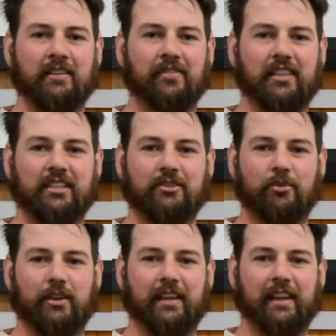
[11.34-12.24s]
this
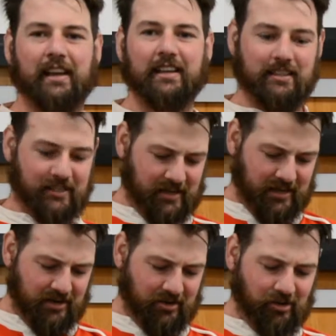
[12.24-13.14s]
weekend,
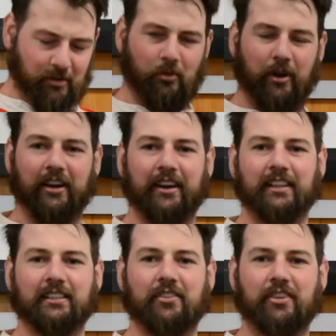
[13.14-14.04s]
and I'm
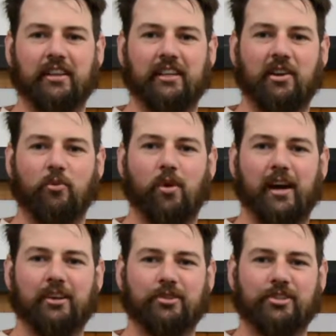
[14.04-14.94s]
wearing the
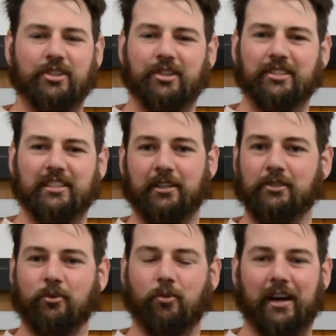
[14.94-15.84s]
Wales jersey
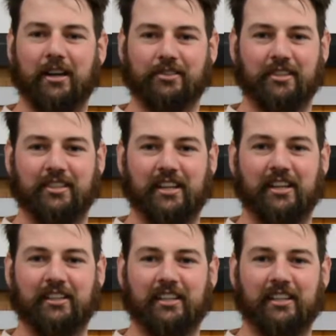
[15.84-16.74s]
because Wales is the
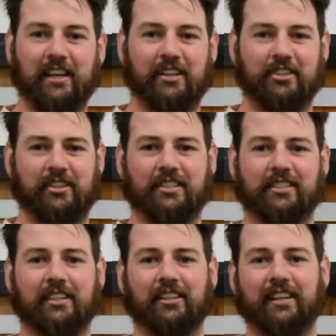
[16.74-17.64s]
only country that's
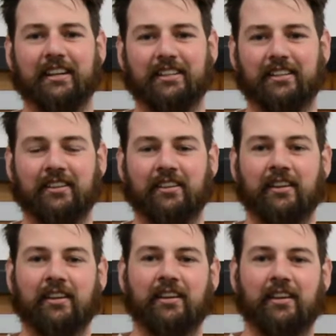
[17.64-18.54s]
still in it
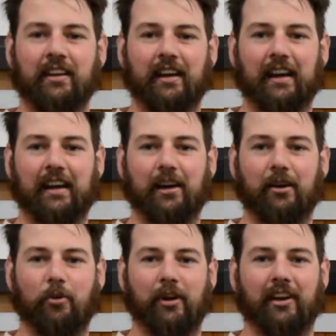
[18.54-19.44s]

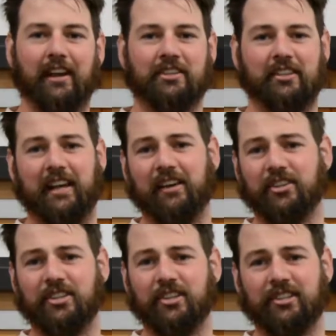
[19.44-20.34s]
where I actually have a
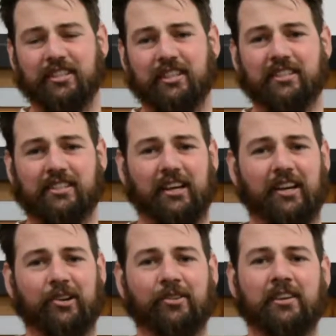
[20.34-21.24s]
jersey. So